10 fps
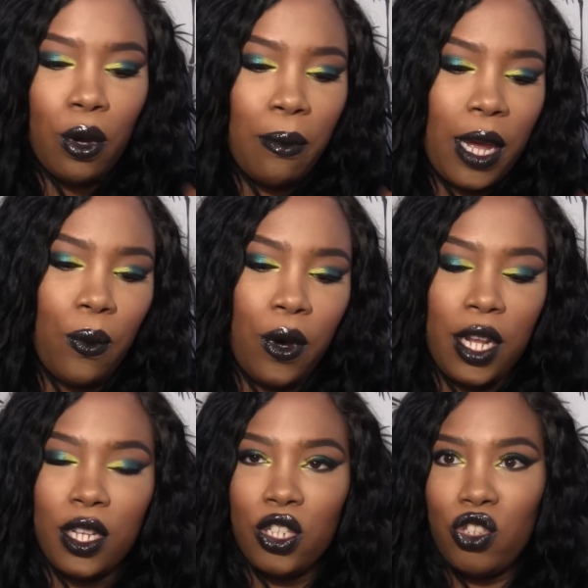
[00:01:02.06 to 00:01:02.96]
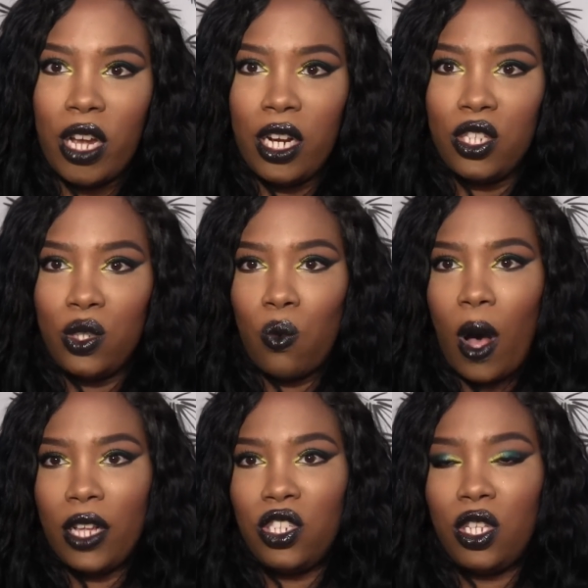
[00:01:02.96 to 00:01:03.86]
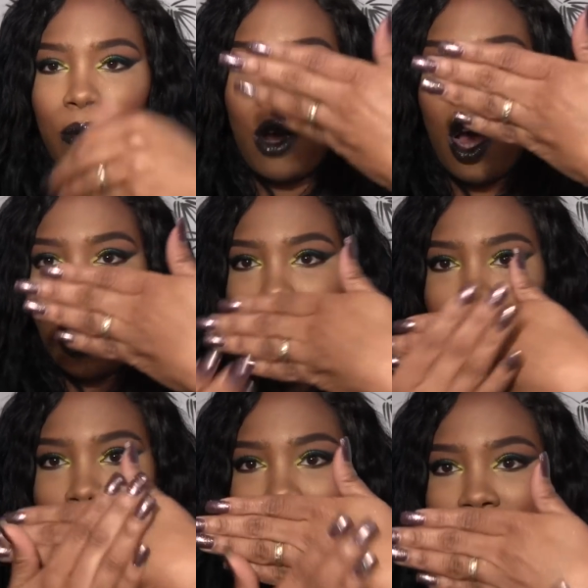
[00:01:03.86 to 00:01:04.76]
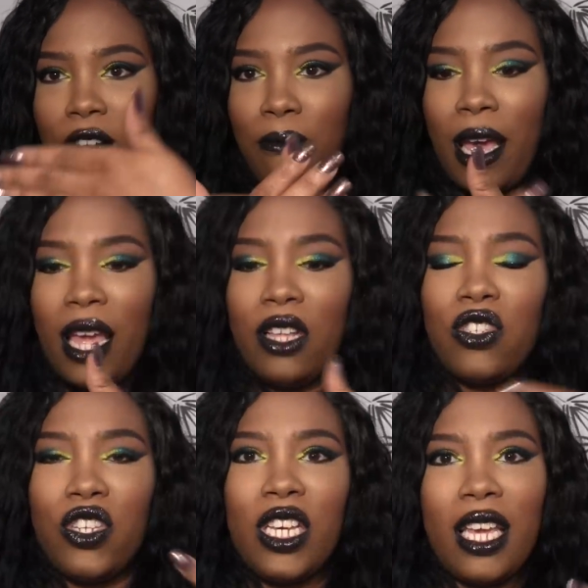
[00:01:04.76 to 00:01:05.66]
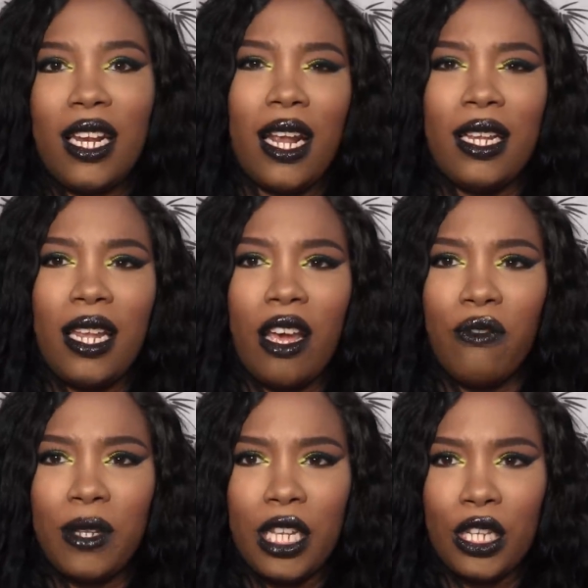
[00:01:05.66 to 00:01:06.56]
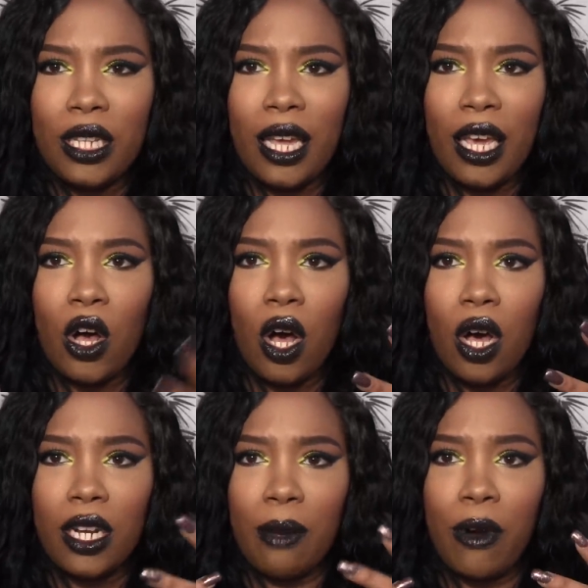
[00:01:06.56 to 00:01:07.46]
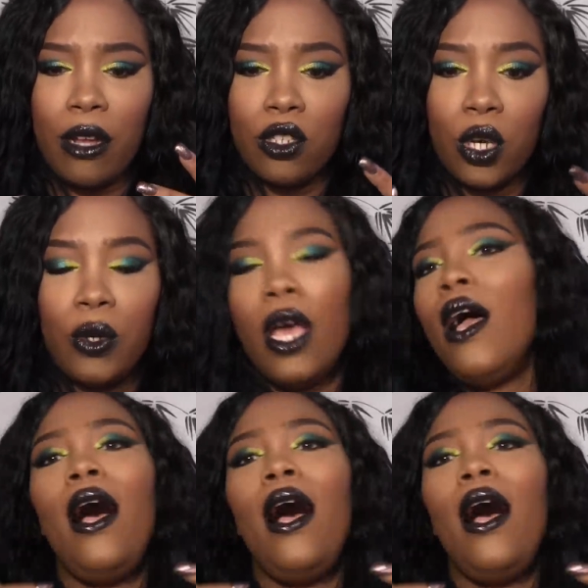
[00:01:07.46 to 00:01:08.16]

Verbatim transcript: one by one and try to swatch them on the back of my hand so you can get an idea of what they look like on a brown tone